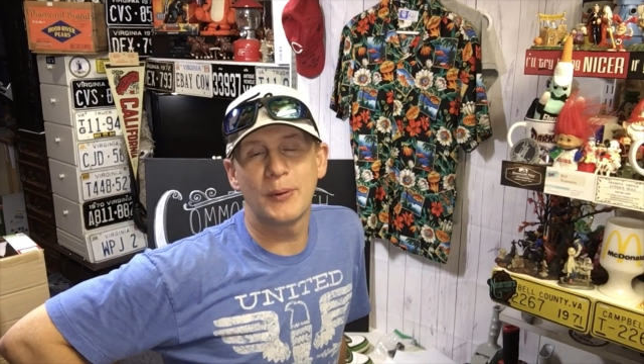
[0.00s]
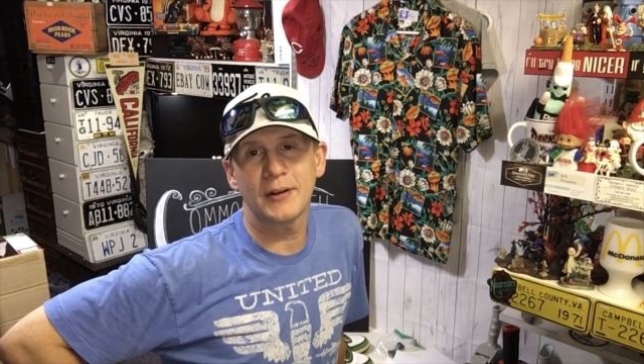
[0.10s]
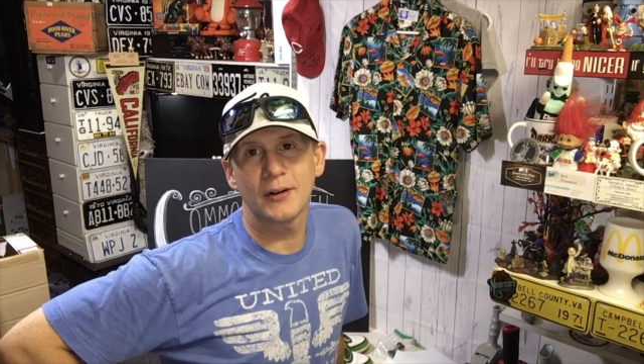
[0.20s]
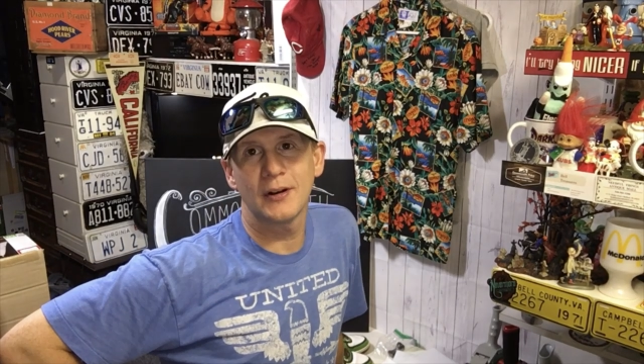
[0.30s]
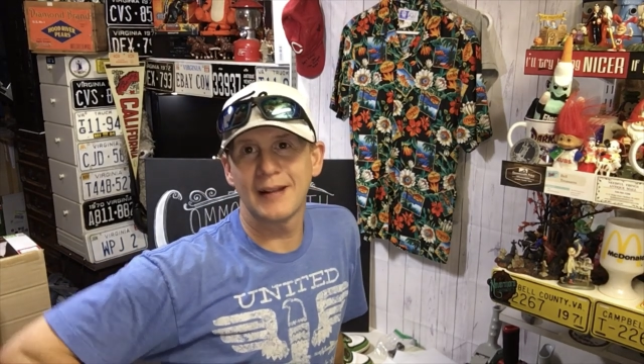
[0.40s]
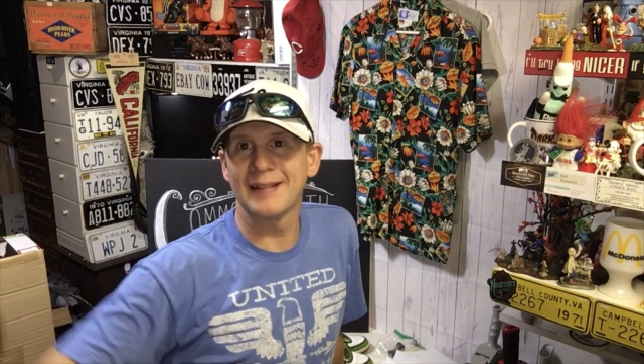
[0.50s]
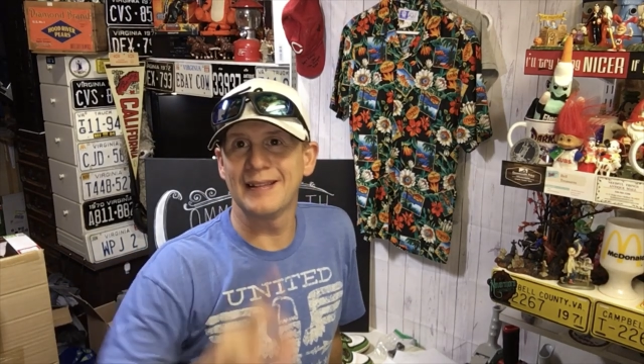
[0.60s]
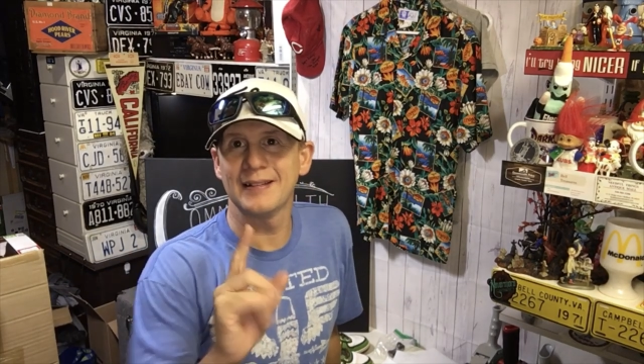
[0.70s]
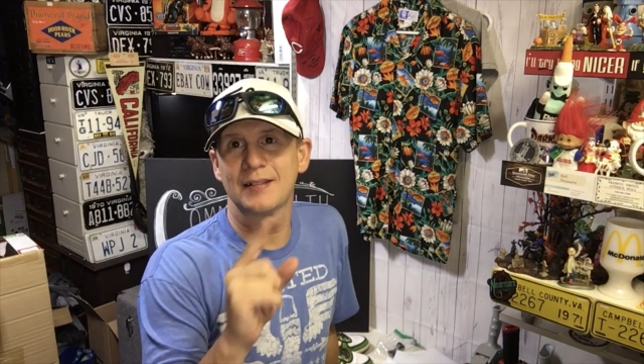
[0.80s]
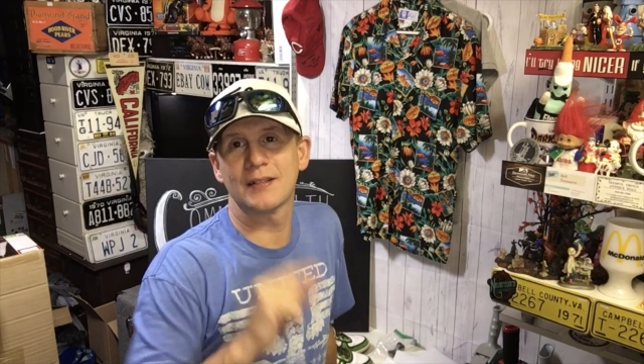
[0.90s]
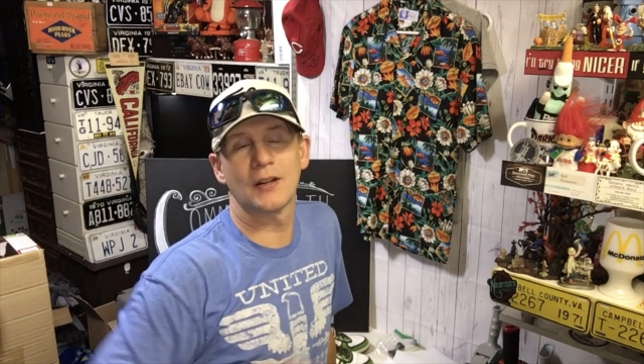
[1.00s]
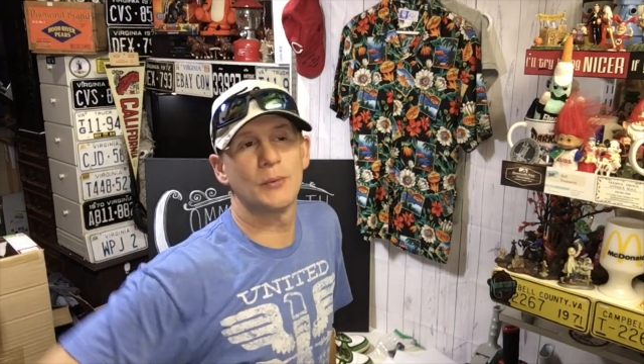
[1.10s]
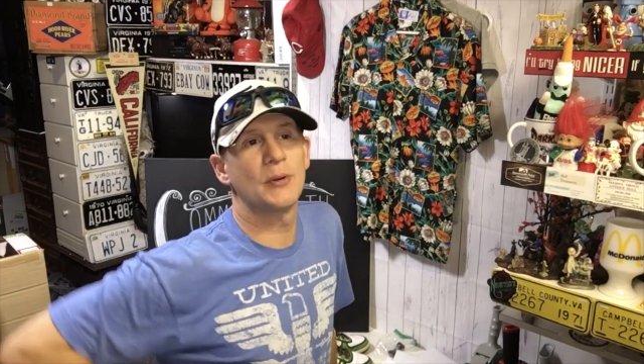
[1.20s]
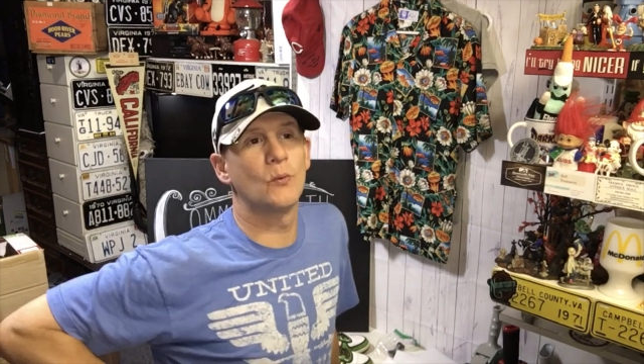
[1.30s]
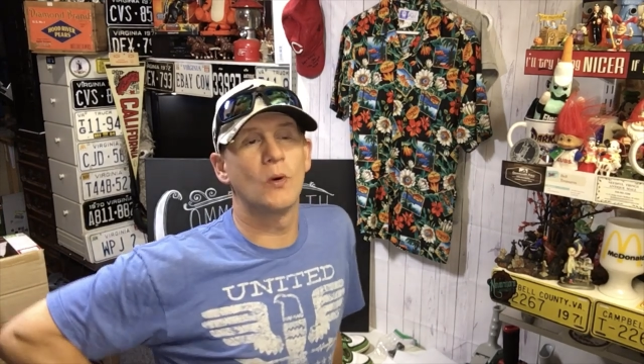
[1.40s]
Picker and this is going
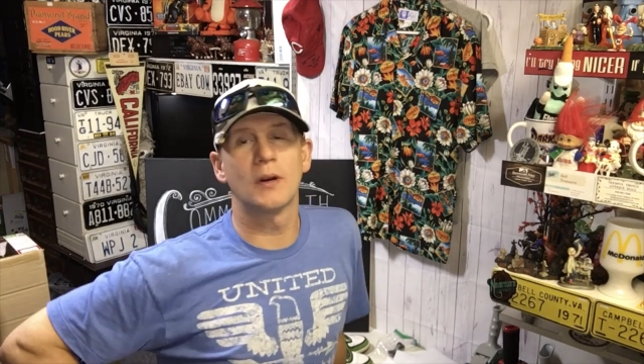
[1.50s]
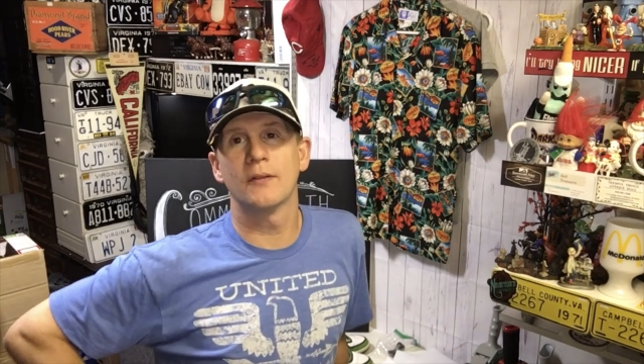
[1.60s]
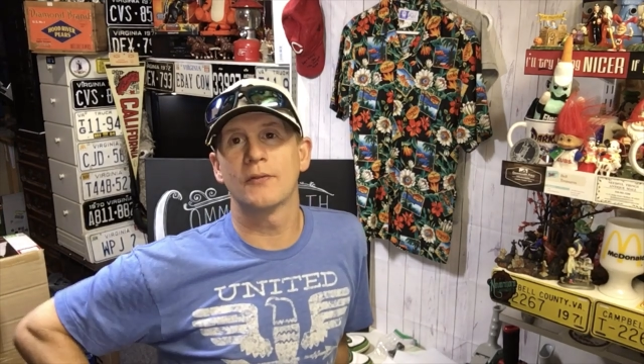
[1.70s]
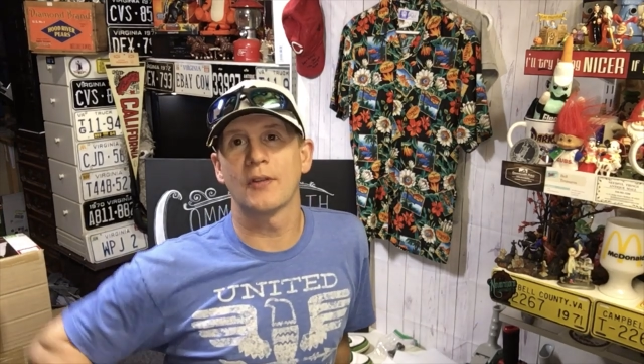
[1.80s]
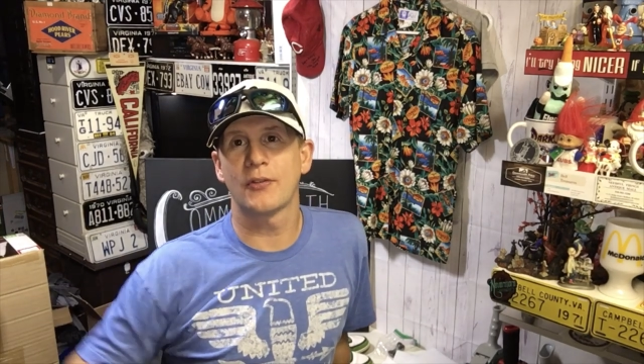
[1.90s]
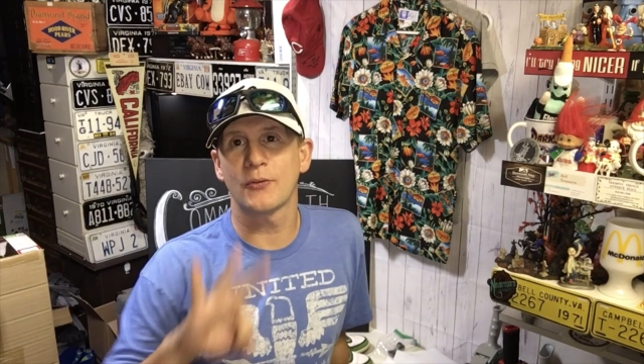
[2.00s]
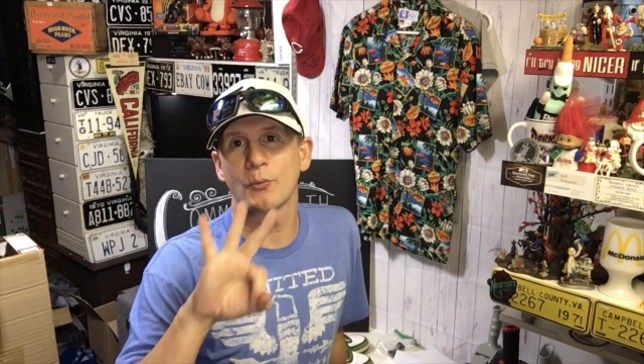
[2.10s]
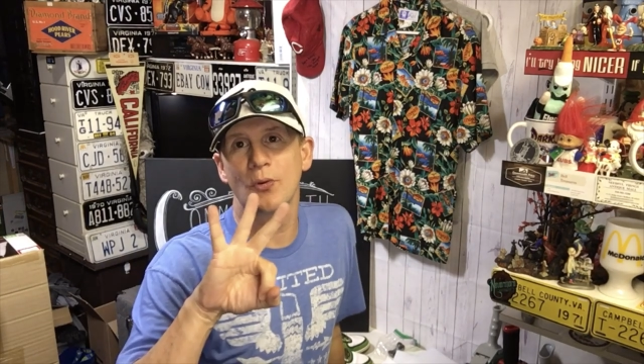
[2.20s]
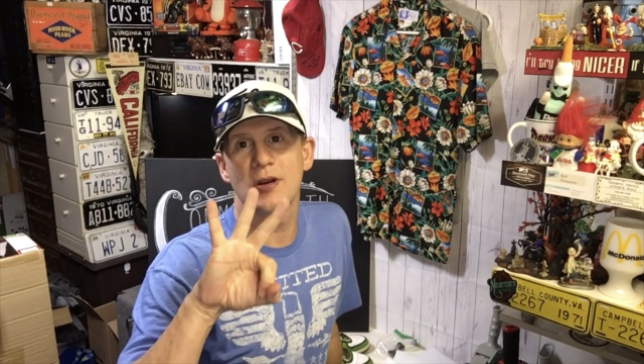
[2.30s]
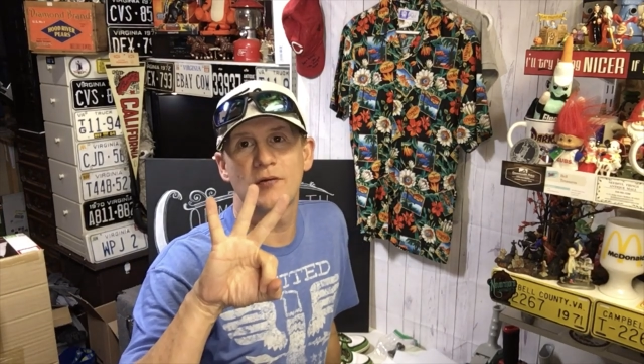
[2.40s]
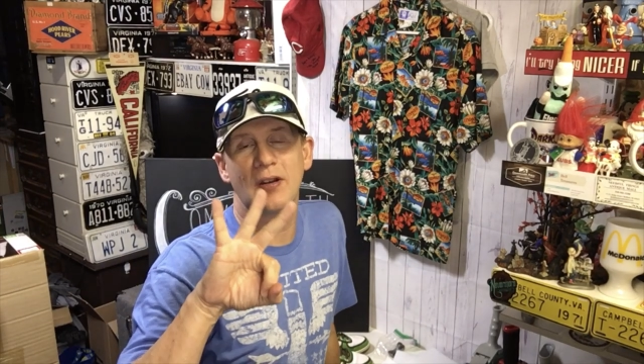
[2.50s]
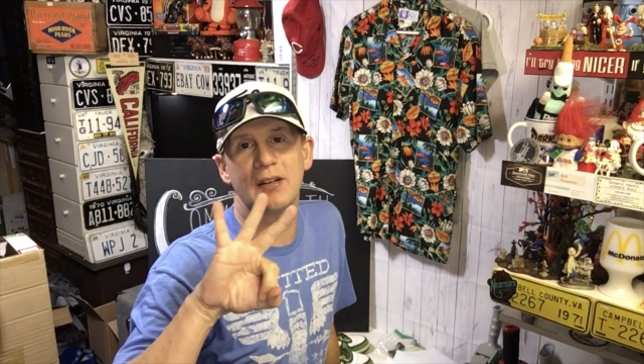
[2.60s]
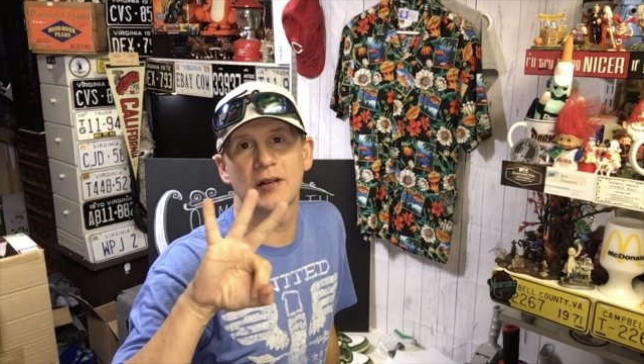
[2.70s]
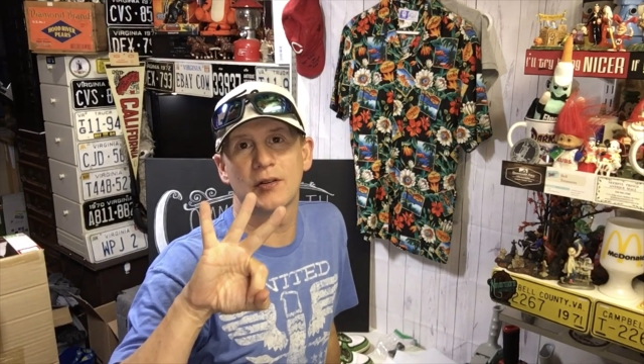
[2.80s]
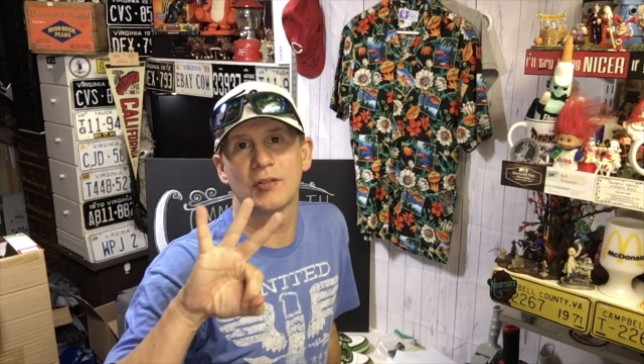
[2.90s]
to be one of the three
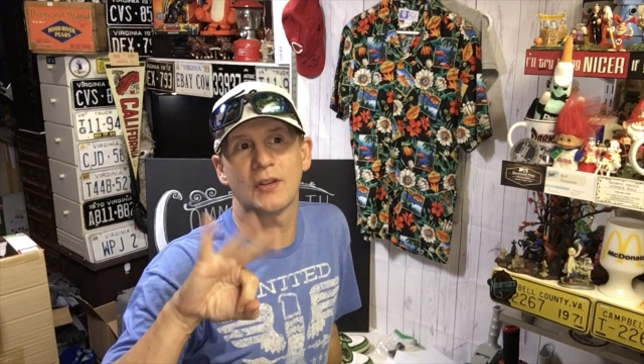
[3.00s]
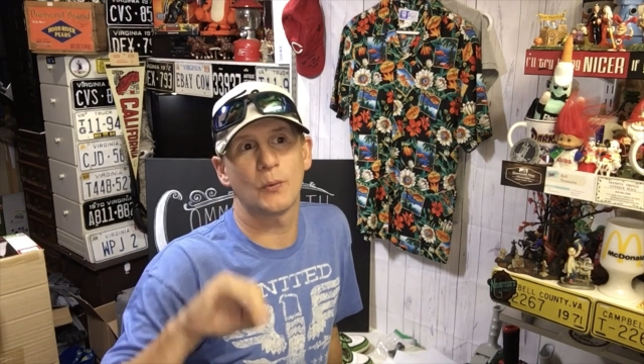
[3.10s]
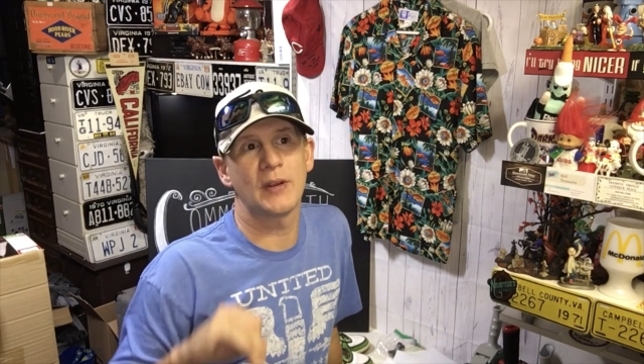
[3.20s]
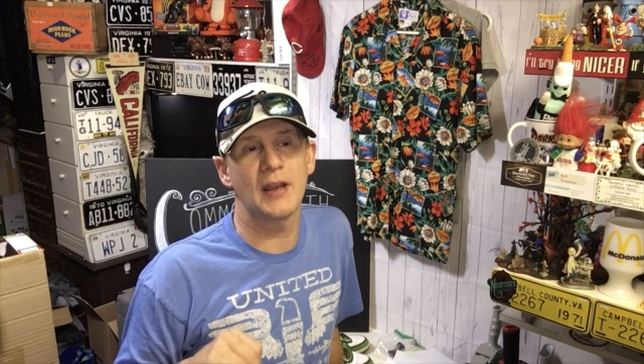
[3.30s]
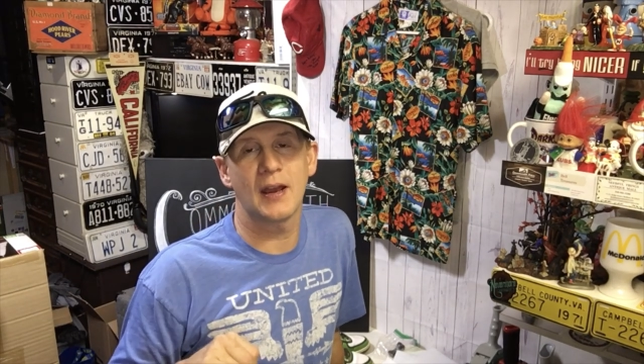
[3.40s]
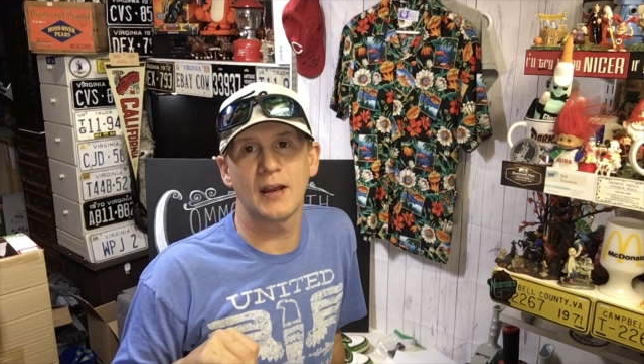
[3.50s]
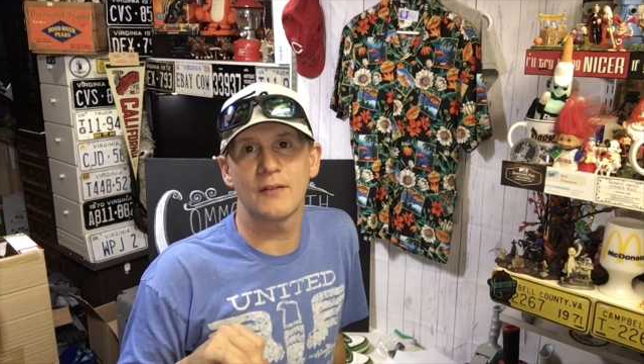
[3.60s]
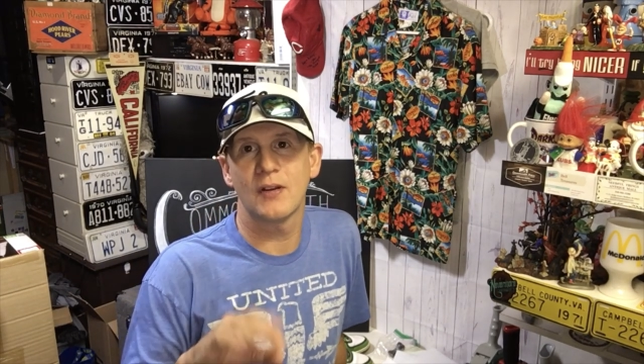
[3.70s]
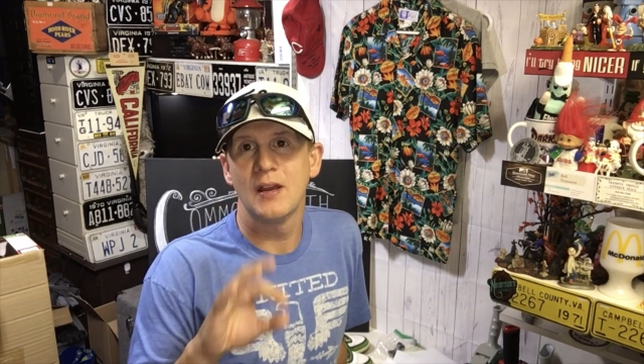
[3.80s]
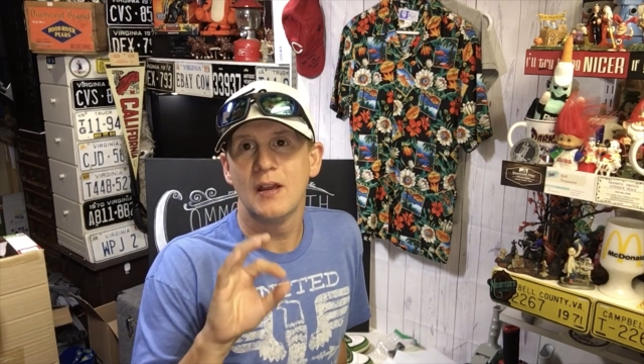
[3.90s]
videos that we have